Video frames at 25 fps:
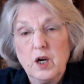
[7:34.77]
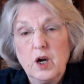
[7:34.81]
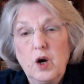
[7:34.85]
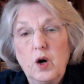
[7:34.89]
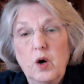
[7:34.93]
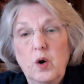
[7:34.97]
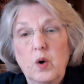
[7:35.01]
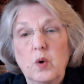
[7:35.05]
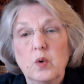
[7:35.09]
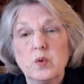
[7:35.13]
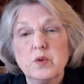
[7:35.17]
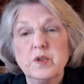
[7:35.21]

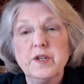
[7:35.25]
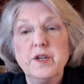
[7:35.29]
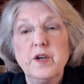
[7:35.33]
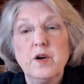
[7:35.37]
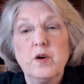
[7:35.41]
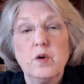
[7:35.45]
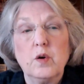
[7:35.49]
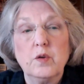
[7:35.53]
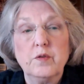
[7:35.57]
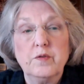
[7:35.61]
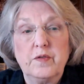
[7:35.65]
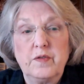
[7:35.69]
Only
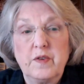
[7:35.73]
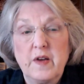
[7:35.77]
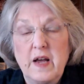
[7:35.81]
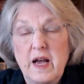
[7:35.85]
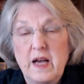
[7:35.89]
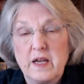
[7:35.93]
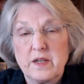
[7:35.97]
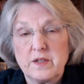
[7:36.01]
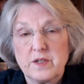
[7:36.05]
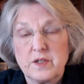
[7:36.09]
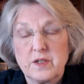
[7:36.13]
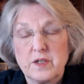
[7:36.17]
hold
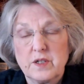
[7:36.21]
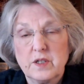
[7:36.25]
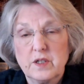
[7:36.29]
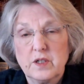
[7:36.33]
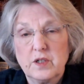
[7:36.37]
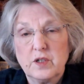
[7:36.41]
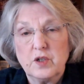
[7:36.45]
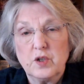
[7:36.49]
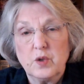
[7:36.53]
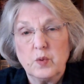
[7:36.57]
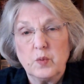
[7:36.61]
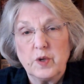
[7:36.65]
fast
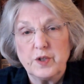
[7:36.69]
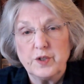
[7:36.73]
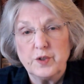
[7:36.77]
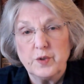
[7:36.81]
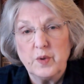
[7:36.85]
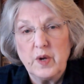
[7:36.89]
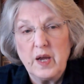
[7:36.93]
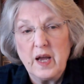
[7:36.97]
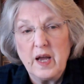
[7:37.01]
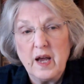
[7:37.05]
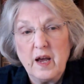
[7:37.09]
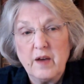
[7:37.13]
to what you
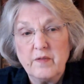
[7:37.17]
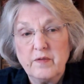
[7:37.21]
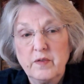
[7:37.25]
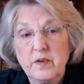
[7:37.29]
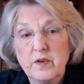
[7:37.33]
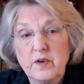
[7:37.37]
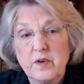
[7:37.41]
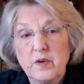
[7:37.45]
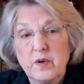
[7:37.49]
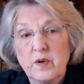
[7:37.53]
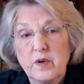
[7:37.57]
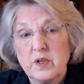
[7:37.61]
have
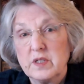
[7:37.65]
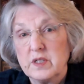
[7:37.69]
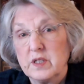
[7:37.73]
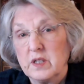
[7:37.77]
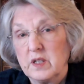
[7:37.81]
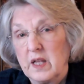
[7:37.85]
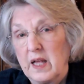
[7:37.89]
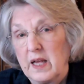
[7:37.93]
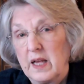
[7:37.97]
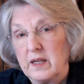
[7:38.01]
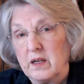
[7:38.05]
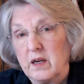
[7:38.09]
until
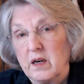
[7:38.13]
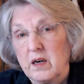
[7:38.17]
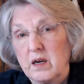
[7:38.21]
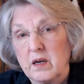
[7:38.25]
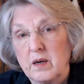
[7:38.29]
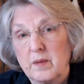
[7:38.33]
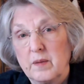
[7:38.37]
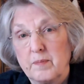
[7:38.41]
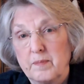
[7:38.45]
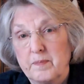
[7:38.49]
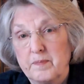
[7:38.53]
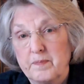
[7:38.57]
I
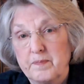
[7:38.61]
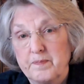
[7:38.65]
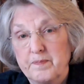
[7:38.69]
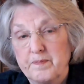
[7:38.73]
come."